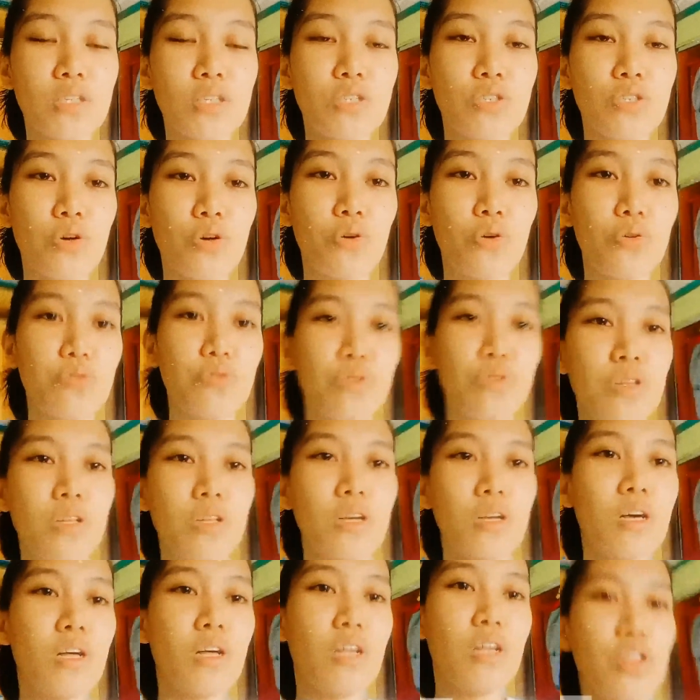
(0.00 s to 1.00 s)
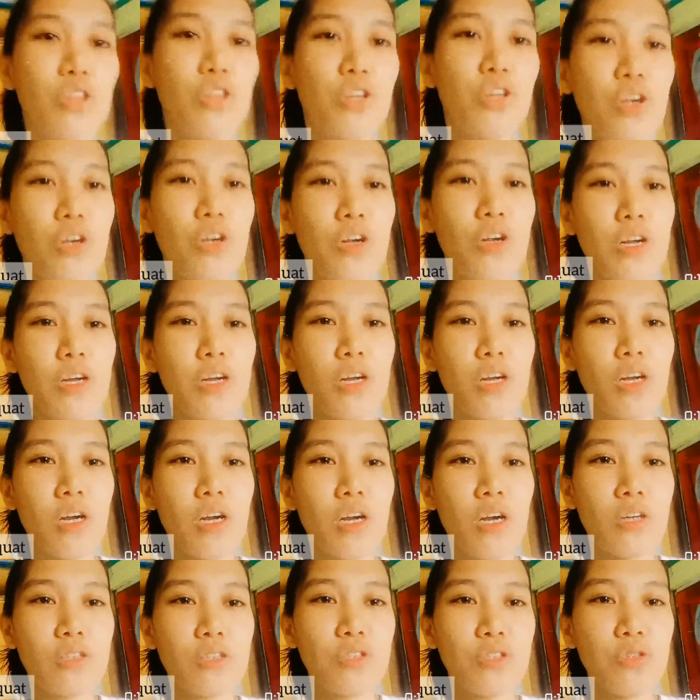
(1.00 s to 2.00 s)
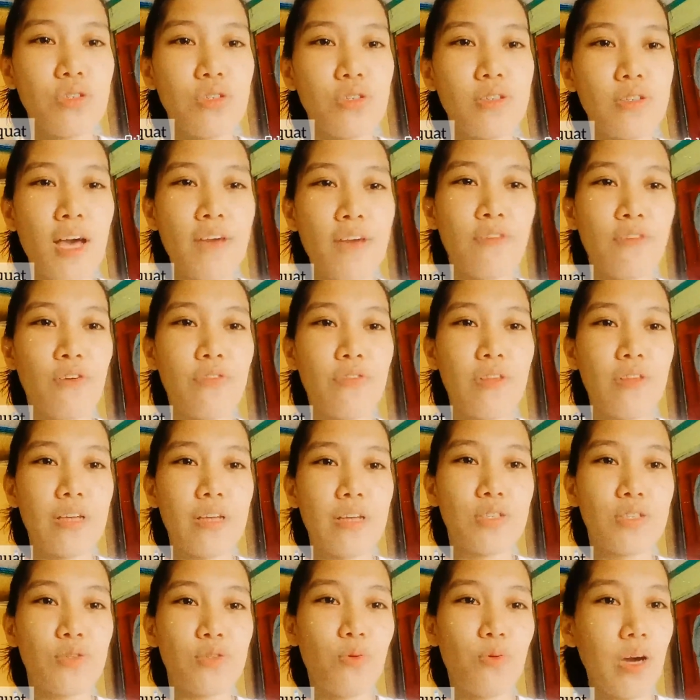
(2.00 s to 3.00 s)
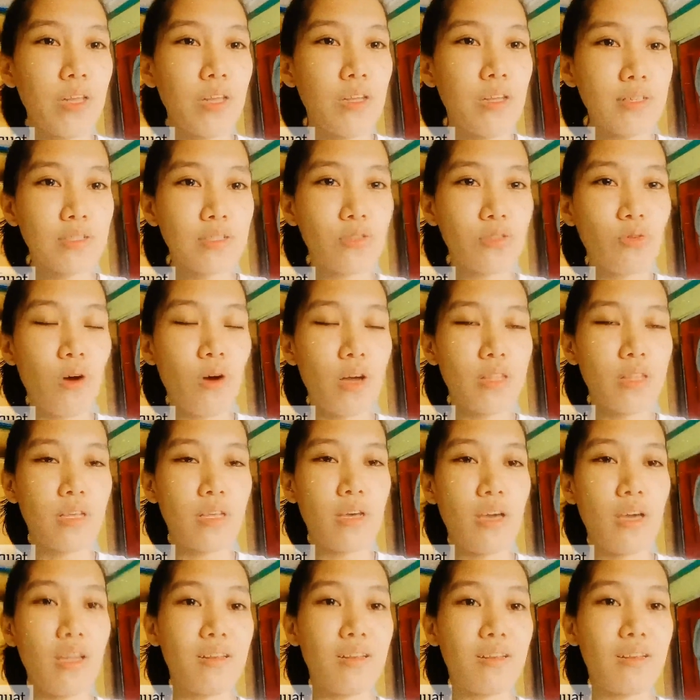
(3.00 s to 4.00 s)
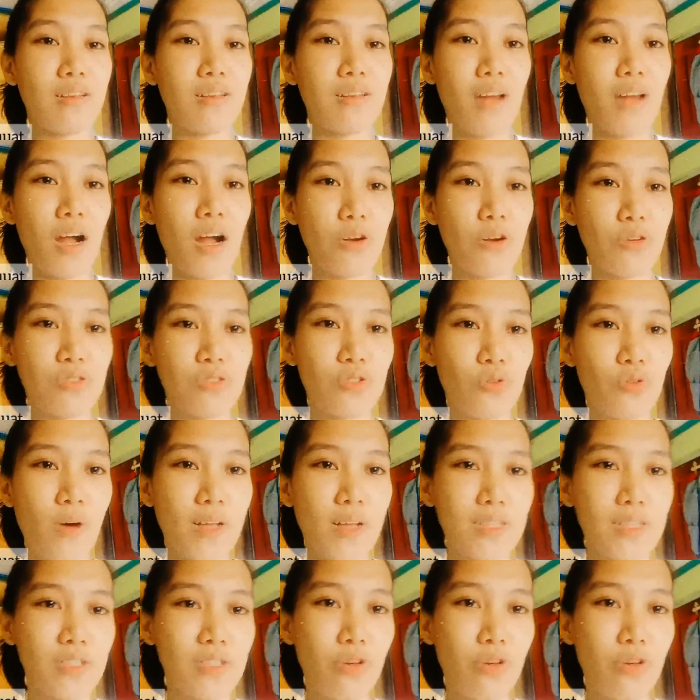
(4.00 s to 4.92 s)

So there are two types of this, wider squat and narrow squat.